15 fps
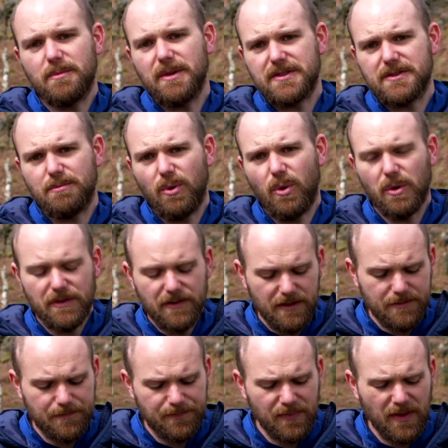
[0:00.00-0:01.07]
to be
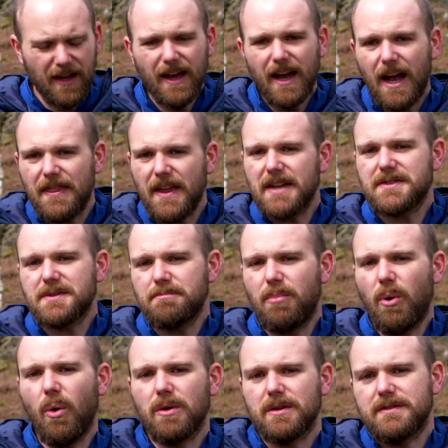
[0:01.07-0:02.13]
supported. And that's
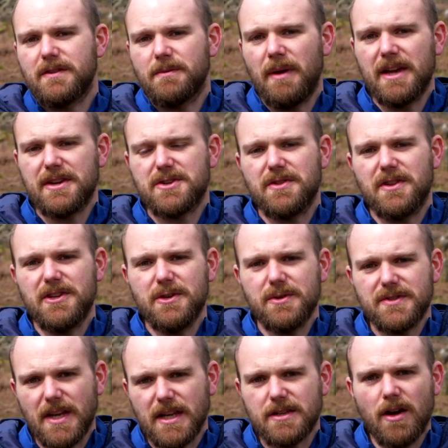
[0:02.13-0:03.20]
important to make sure that you
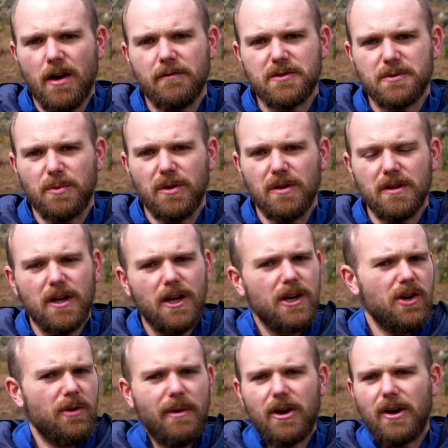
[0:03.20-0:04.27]
stay comfortable
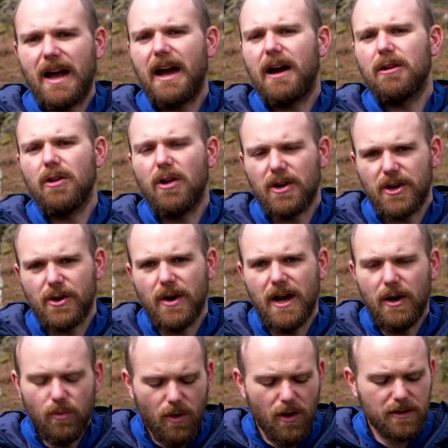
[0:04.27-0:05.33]
no matter how long you're
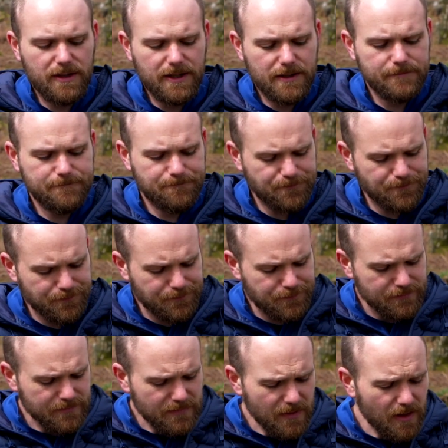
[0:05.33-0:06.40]
out walking.
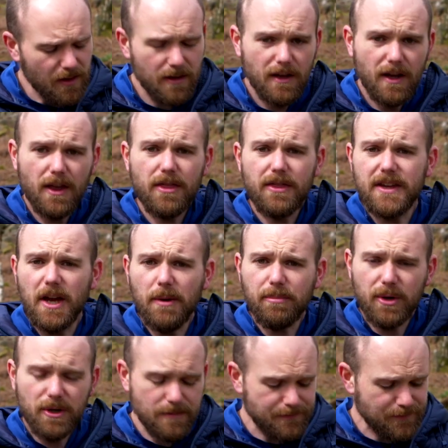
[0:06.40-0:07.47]
The upper,